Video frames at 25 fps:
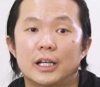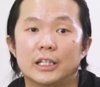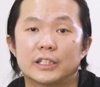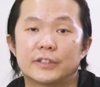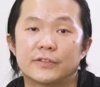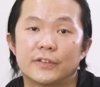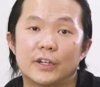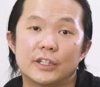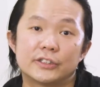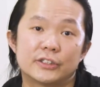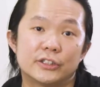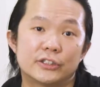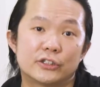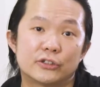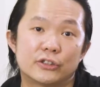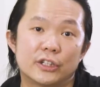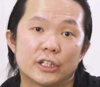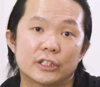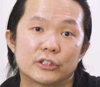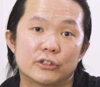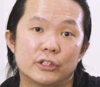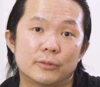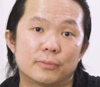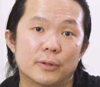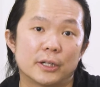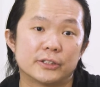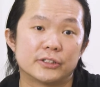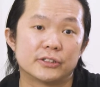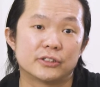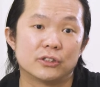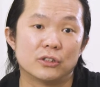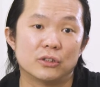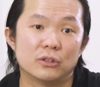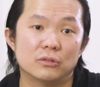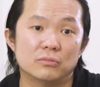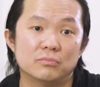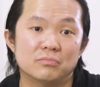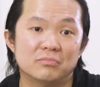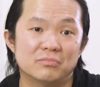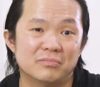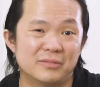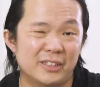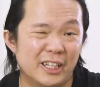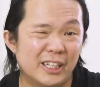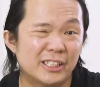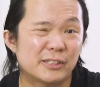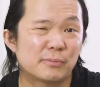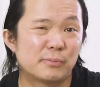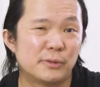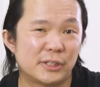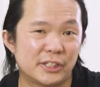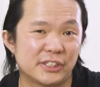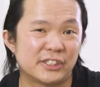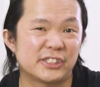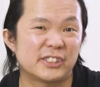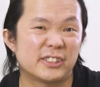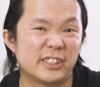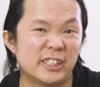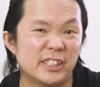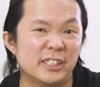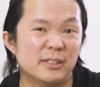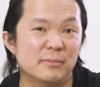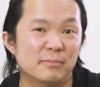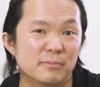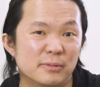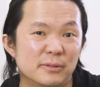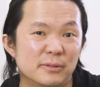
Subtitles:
As far as introductory prices go, that's pretty steep.